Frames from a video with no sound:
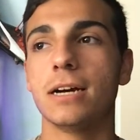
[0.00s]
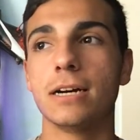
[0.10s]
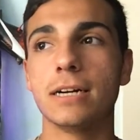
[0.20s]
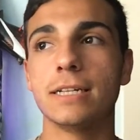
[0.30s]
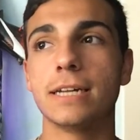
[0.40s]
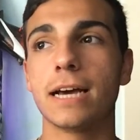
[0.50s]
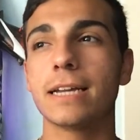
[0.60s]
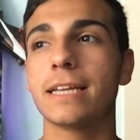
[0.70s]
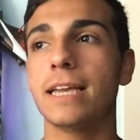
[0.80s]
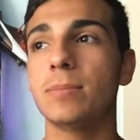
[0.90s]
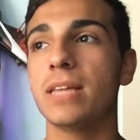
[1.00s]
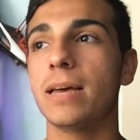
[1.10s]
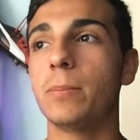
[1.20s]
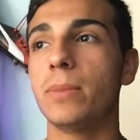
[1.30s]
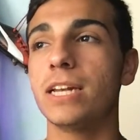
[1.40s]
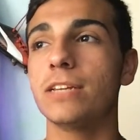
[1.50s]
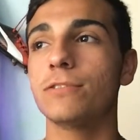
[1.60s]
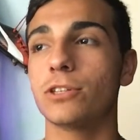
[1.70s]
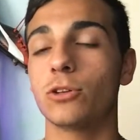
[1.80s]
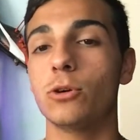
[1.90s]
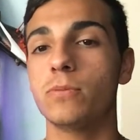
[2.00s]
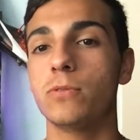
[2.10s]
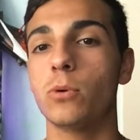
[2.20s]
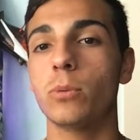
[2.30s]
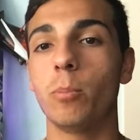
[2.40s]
Not a game that many of us hope for,